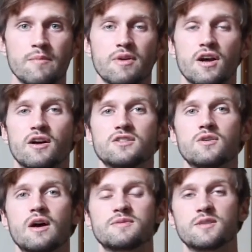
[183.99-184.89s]
but it
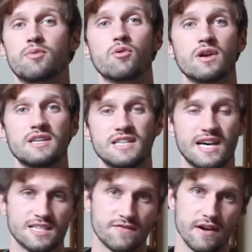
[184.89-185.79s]
also helps support and
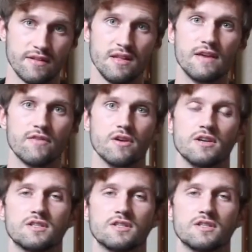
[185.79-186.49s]
detoxify the liver.